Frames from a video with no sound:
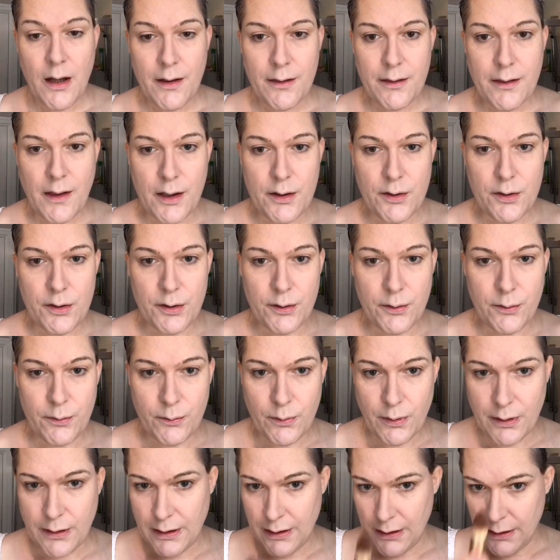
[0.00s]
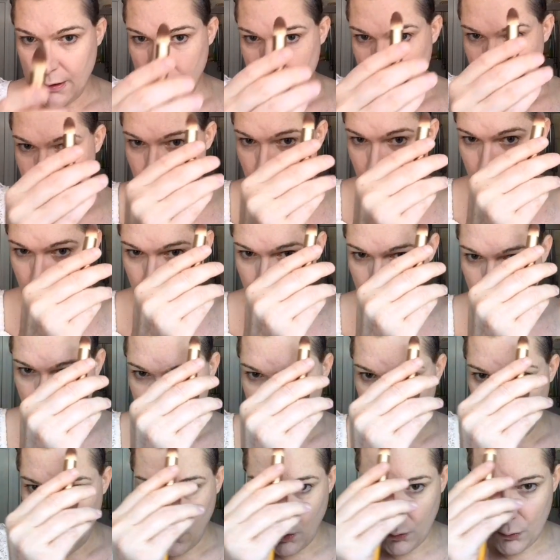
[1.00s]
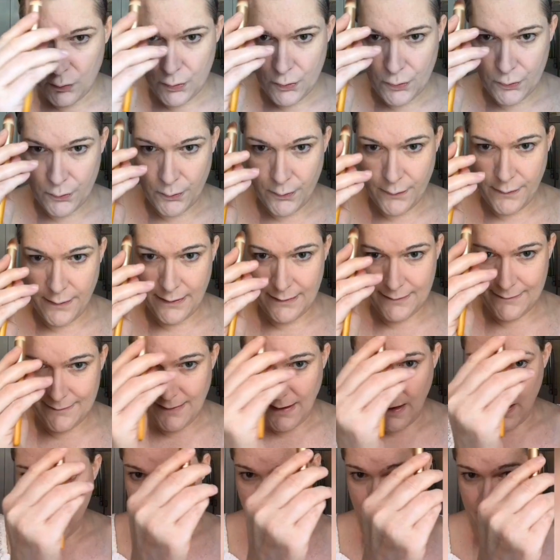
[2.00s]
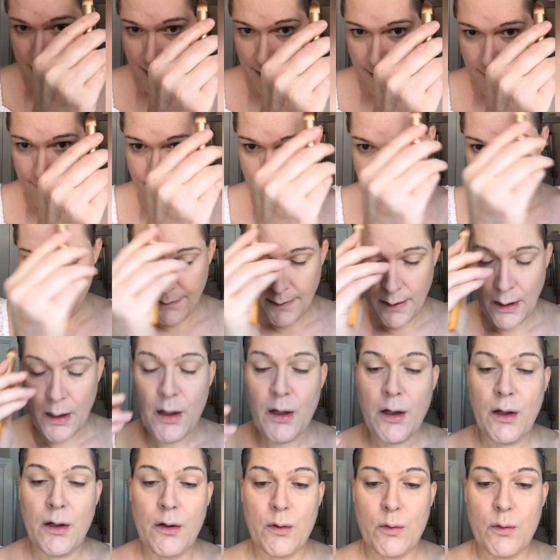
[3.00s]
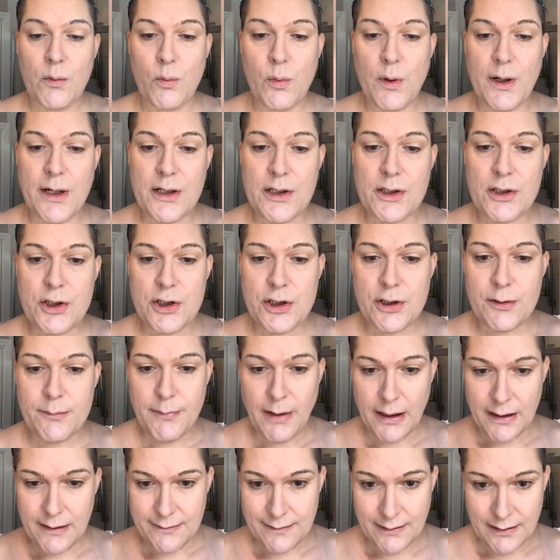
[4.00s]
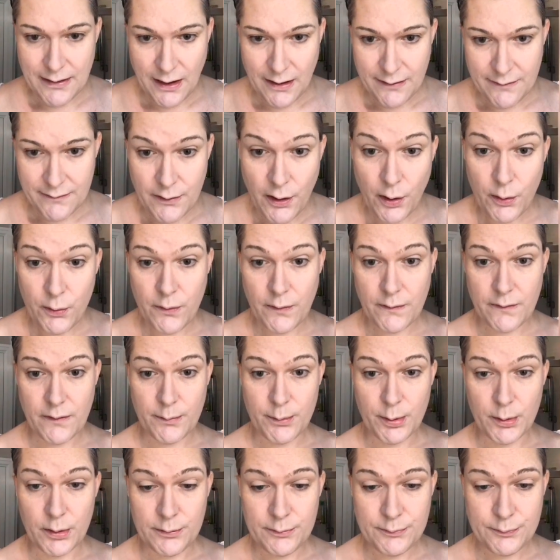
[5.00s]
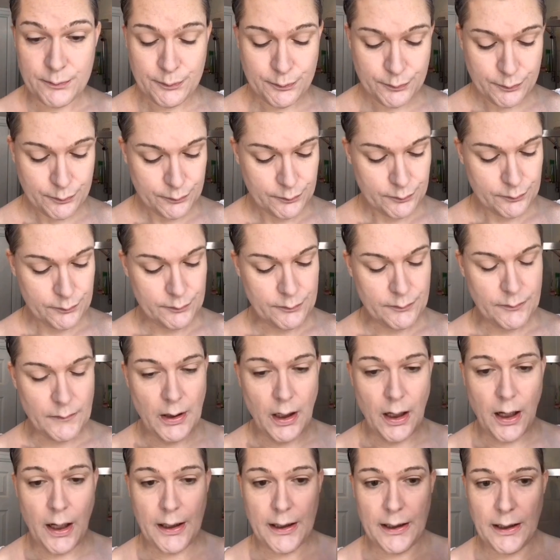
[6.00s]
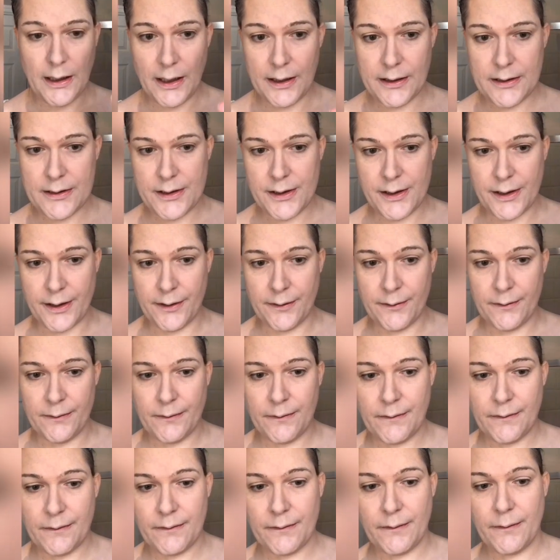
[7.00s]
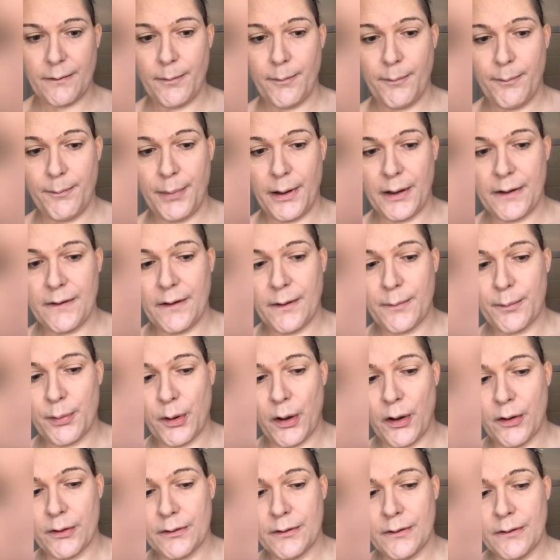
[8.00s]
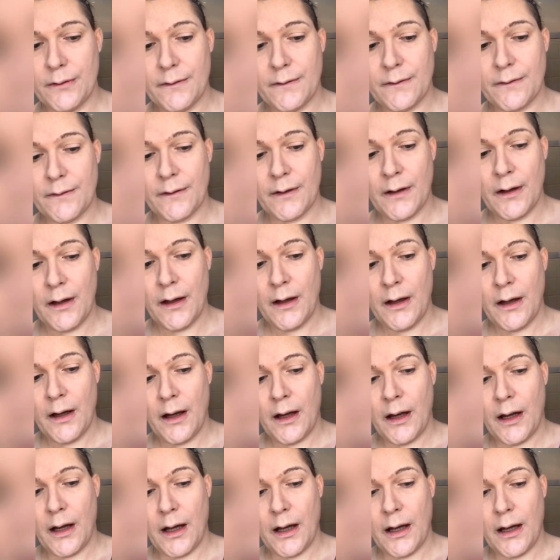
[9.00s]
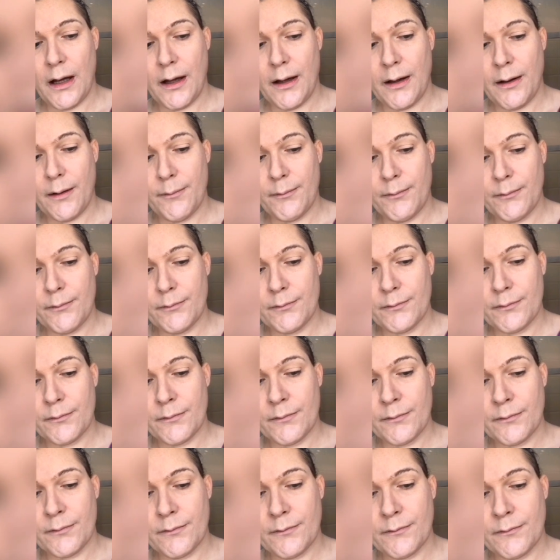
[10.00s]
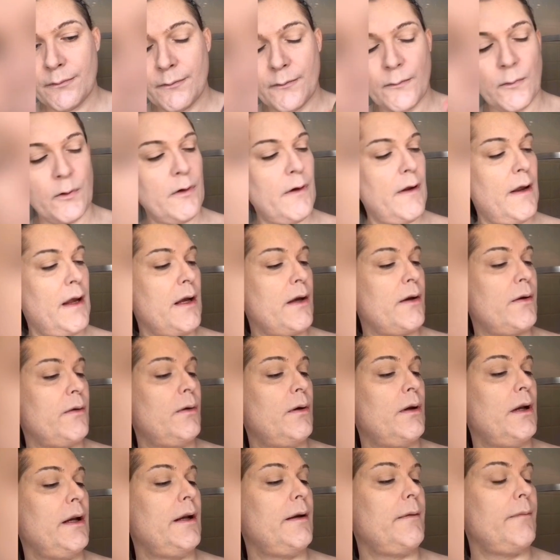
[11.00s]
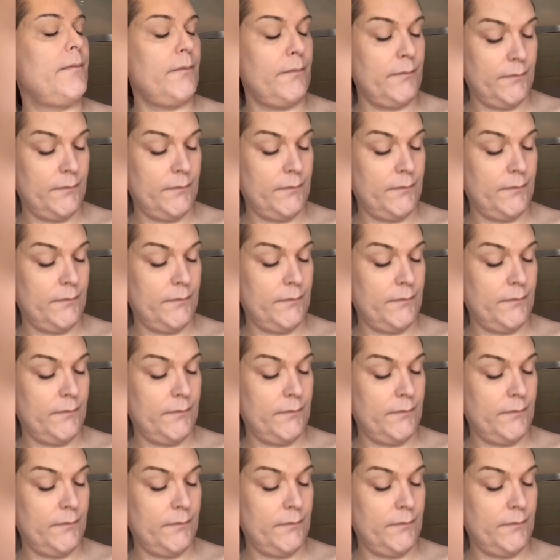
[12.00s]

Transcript: then you can contour this area, which makes it less noticeable. I like to use butter bronze, what do they call it?